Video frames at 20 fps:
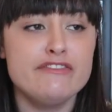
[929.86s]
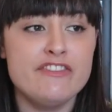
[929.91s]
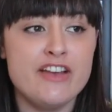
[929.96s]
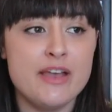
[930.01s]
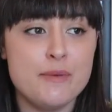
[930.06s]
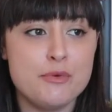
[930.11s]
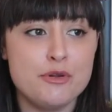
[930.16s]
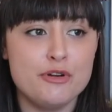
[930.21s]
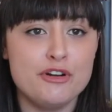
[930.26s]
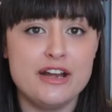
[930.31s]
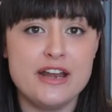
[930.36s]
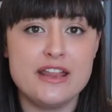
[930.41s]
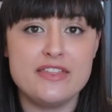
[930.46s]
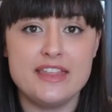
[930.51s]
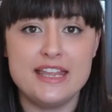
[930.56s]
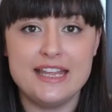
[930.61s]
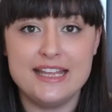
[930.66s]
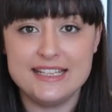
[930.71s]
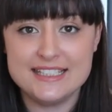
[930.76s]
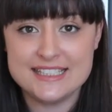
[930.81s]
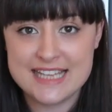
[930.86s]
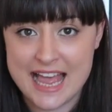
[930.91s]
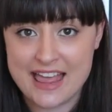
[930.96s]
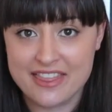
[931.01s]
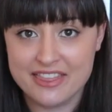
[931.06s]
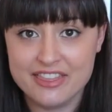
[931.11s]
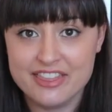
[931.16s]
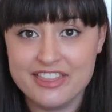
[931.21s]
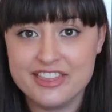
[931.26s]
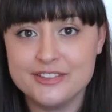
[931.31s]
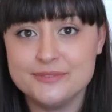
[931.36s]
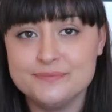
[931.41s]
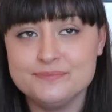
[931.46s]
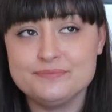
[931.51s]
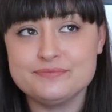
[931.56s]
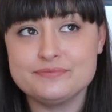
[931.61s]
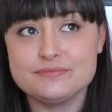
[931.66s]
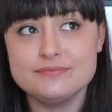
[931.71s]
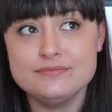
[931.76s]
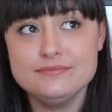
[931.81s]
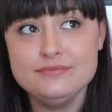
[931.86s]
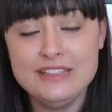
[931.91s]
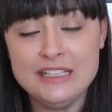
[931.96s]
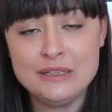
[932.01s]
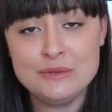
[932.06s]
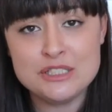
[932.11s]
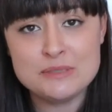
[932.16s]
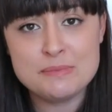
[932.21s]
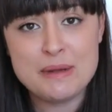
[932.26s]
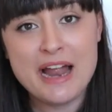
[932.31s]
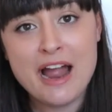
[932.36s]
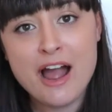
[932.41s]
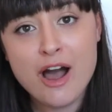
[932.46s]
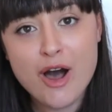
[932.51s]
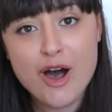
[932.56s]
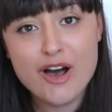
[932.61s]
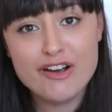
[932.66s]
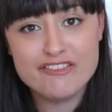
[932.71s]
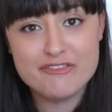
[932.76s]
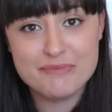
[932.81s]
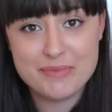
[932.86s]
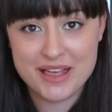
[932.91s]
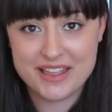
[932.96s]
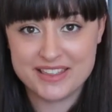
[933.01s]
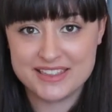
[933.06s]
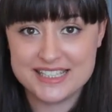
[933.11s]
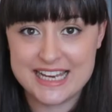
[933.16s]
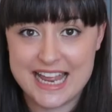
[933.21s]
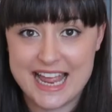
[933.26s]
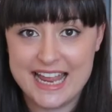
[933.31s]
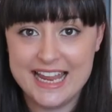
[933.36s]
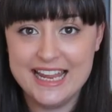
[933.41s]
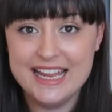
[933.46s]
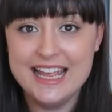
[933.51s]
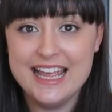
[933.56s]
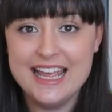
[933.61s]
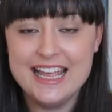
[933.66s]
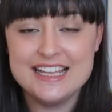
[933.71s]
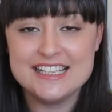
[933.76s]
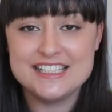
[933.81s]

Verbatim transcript: February the 10th was my half birthday,